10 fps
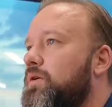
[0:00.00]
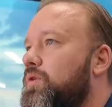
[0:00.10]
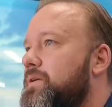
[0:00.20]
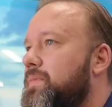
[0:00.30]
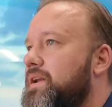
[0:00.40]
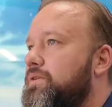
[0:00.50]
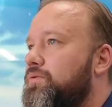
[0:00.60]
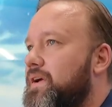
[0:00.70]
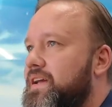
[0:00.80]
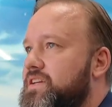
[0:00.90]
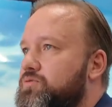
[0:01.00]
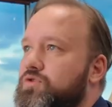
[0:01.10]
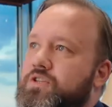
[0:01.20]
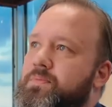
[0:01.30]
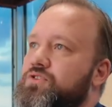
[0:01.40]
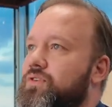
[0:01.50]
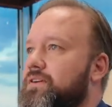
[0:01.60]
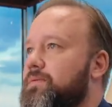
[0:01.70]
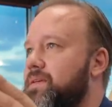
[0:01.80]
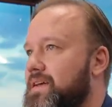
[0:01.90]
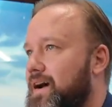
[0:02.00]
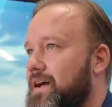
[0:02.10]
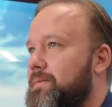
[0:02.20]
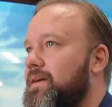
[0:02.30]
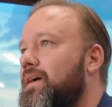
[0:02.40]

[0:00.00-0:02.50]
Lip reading: where the money raised will just be drained from the economy?